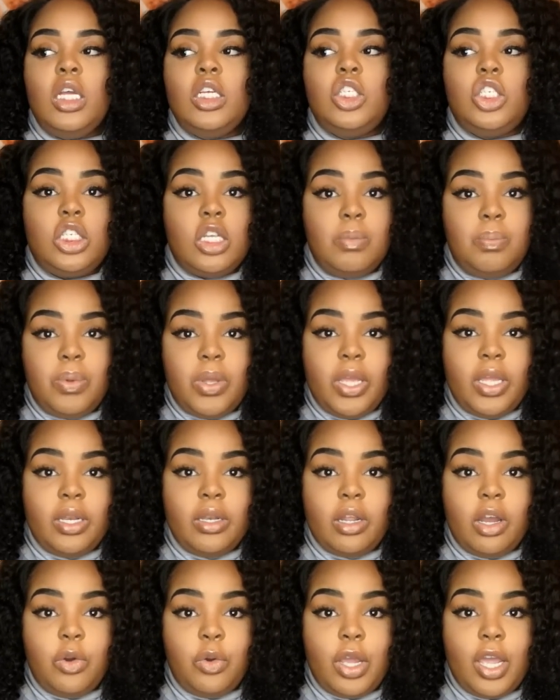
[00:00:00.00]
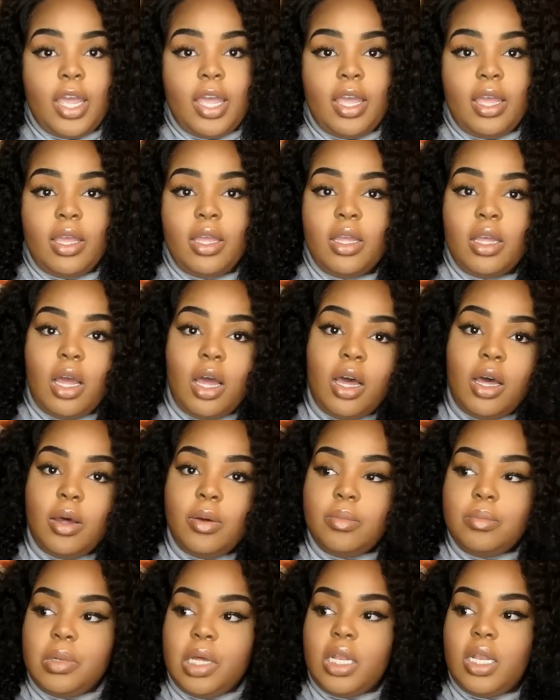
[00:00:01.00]
shipping okay
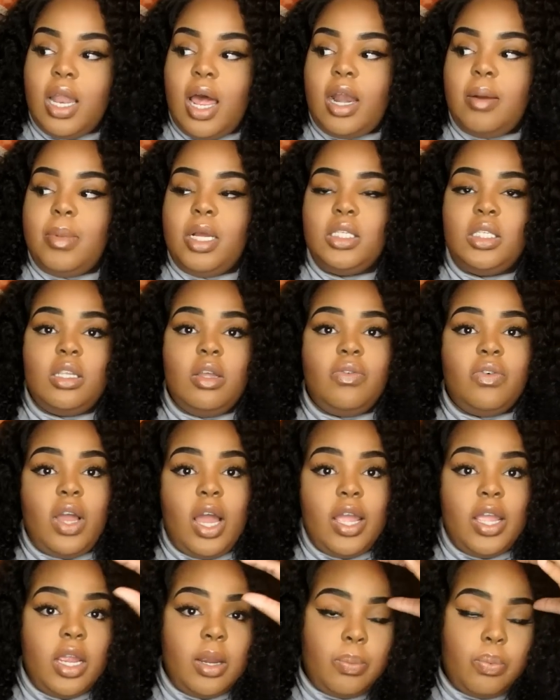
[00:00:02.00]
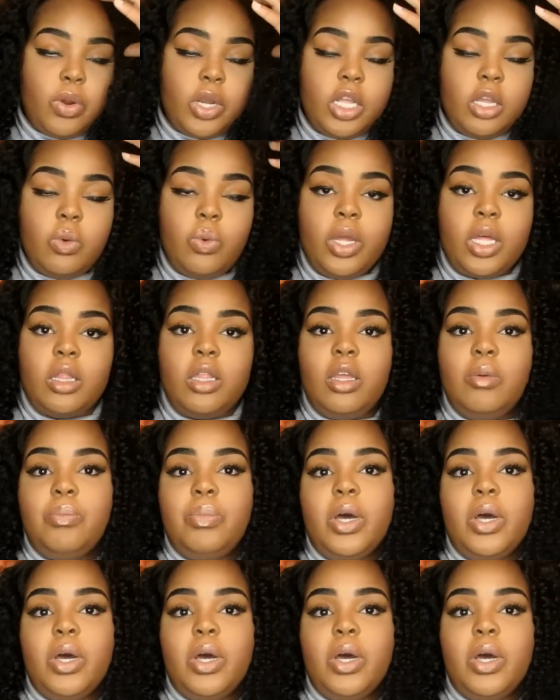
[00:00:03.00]
um a lot of my stuff got here pretty quickly